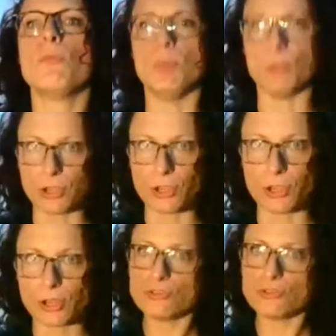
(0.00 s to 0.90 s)

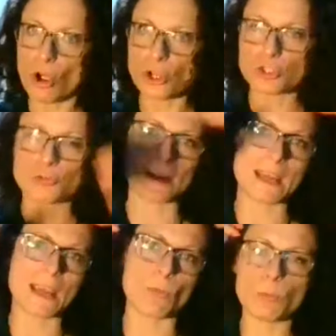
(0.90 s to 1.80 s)
big,
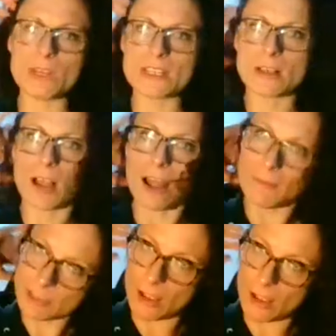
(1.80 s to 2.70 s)
nurturing. When winter
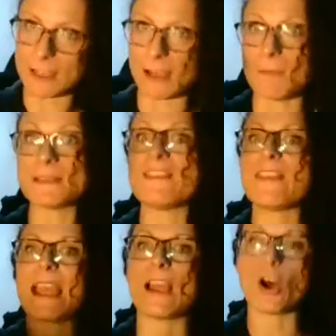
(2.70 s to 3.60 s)
time, time comes,
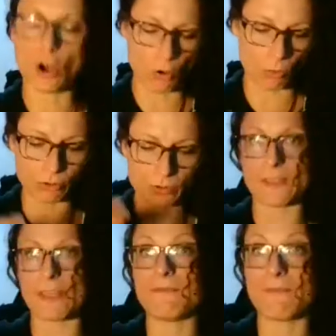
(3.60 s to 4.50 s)
they hold
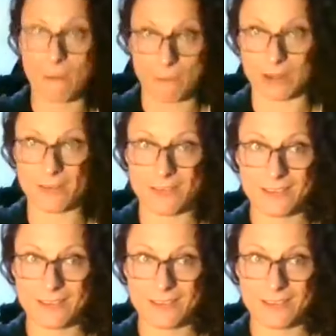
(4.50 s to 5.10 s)
for the famine